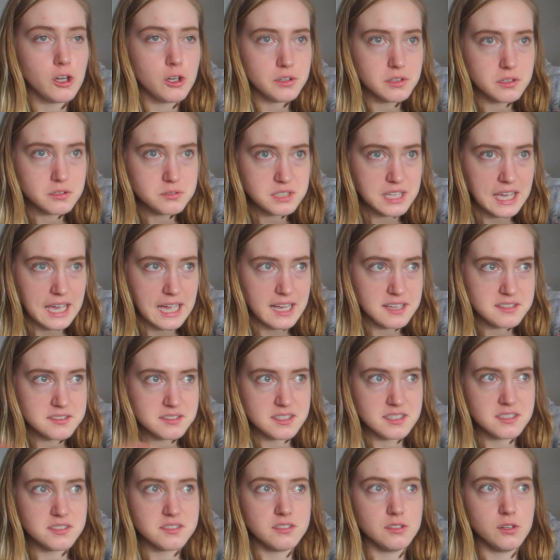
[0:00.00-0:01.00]
all those
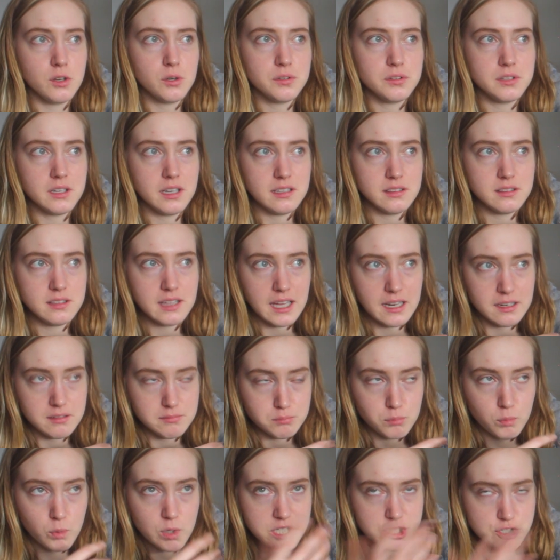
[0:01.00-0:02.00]
gases and all that
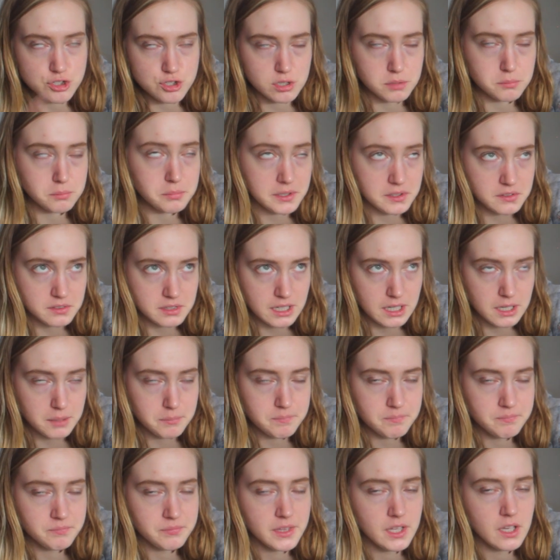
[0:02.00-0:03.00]
moisture
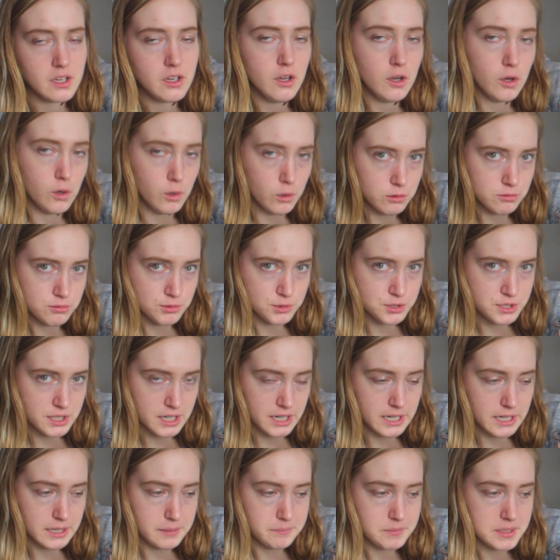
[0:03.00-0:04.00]
buildup over
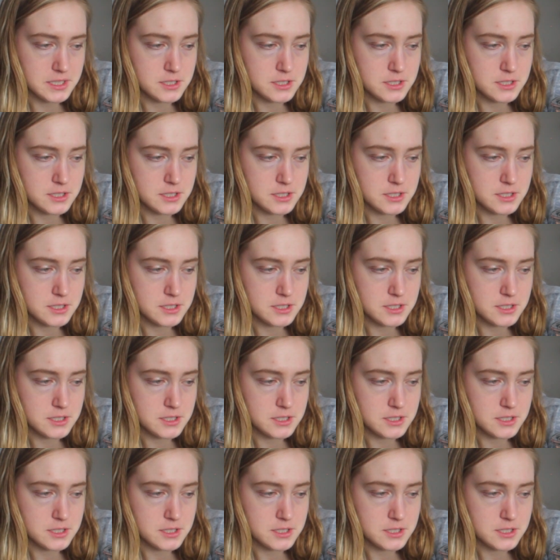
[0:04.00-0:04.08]
time.